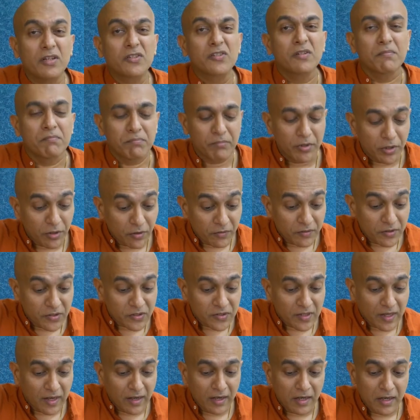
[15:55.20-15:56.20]
to taste a bit of
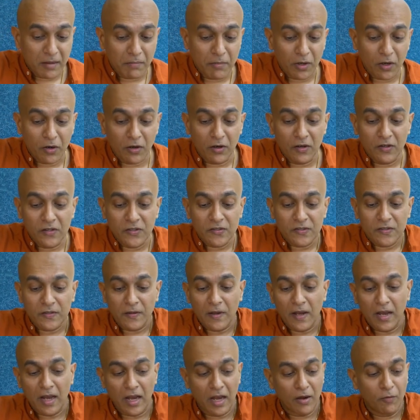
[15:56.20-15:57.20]
this thali because
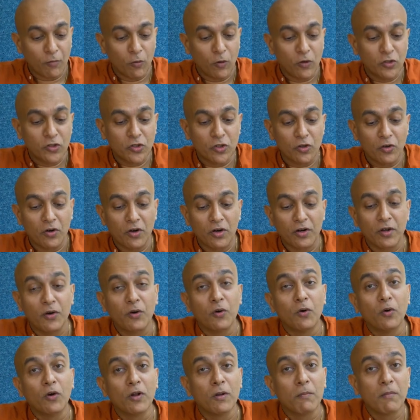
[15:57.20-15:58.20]
I've also got a
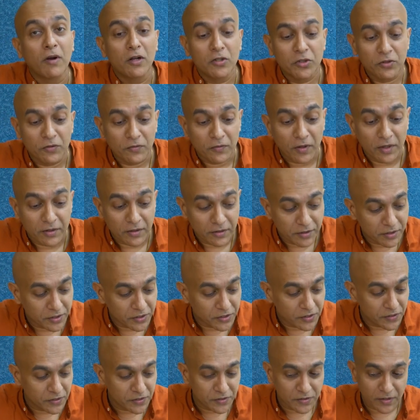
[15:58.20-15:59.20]
whole bunch of other
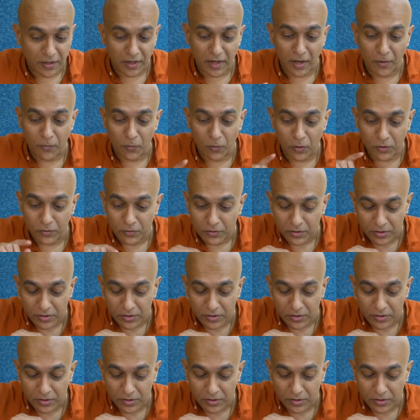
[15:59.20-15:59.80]
dishes that I want